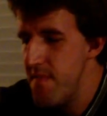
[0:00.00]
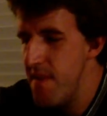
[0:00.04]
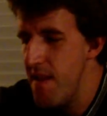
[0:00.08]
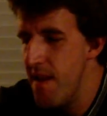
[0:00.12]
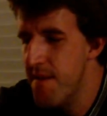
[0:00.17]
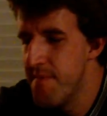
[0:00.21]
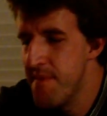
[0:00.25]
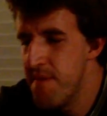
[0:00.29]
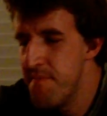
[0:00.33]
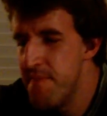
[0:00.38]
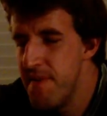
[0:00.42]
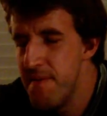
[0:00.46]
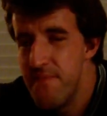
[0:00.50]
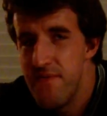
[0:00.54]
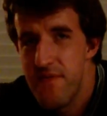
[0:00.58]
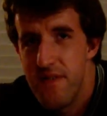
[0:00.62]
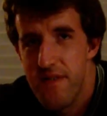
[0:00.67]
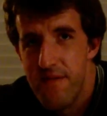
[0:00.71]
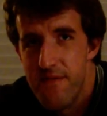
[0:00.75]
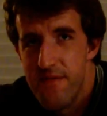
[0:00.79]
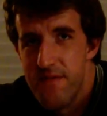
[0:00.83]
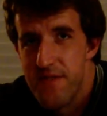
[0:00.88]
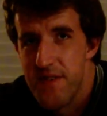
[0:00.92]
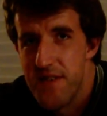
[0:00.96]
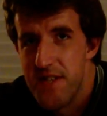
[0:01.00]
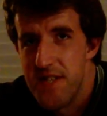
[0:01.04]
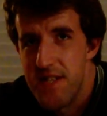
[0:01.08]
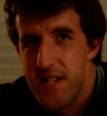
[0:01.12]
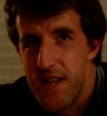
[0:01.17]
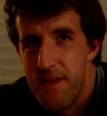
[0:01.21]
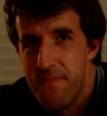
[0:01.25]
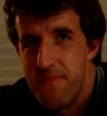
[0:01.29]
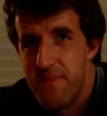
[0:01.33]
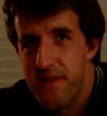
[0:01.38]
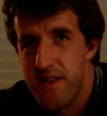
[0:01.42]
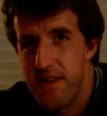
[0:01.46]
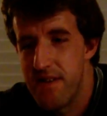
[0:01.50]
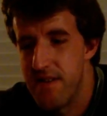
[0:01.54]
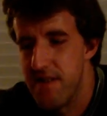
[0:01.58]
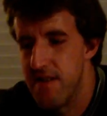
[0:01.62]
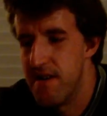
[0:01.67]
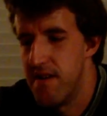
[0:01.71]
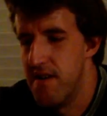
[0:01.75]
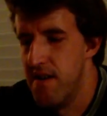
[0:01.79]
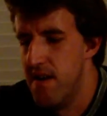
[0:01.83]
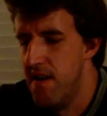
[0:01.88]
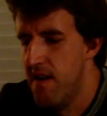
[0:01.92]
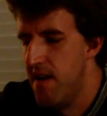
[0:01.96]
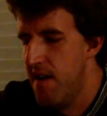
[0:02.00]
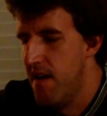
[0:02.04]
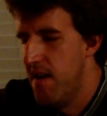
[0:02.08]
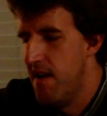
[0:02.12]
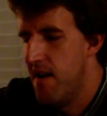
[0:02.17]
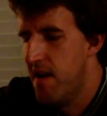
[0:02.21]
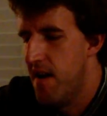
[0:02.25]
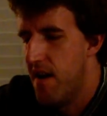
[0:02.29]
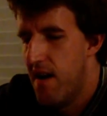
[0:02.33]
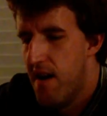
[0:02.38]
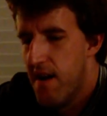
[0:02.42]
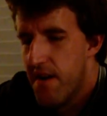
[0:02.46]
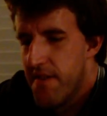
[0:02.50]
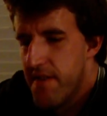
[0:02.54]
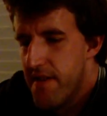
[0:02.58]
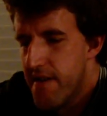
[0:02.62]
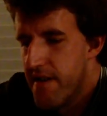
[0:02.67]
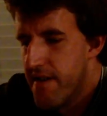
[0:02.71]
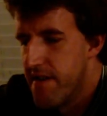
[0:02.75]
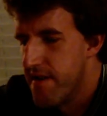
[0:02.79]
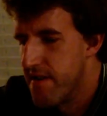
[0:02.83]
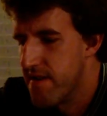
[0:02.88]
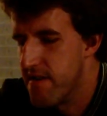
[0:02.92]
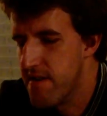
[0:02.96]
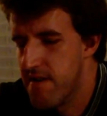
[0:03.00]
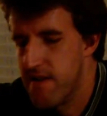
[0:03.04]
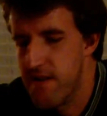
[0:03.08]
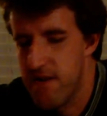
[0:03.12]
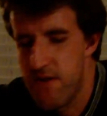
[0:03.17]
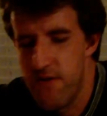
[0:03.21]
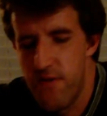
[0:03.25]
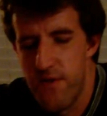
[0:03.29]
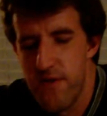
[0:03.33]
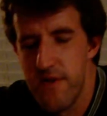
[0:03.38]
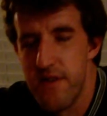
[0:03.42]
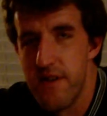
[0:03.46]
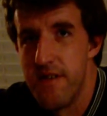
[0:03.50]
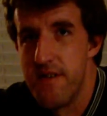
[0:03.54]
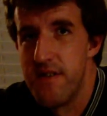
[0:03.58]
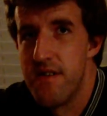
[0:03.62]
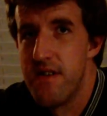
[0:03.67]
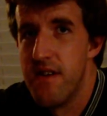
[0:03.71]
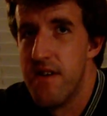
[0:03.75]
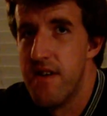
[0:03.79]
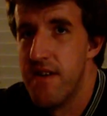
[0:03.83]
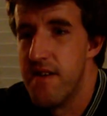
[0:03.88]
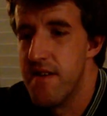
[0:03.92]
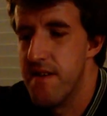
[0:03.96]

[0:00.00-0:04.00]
I mean, people aren't really stepping on the corners.